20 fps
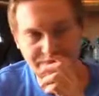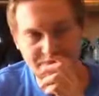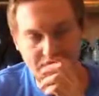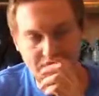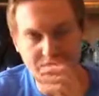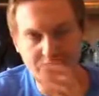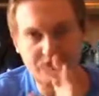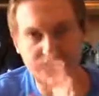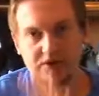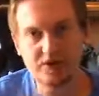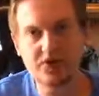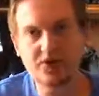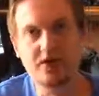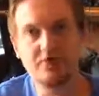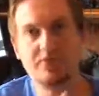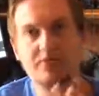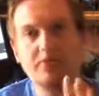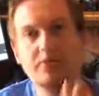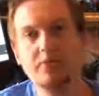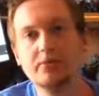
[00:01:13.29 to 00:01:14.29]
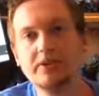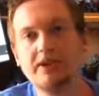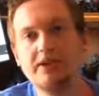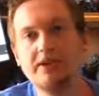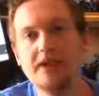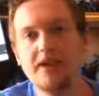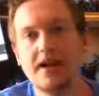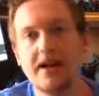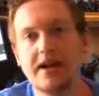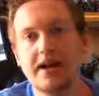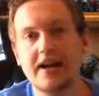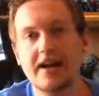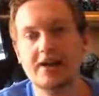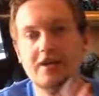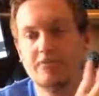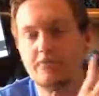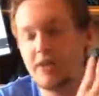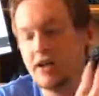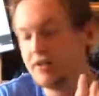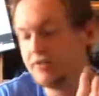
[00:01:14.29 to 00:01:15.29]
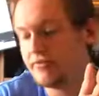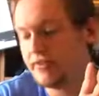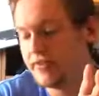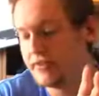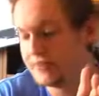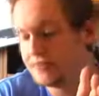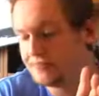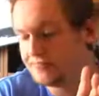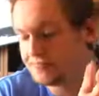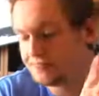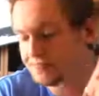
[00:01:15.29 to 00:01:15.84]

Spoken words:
but first off, before we get to Gigan, the main event,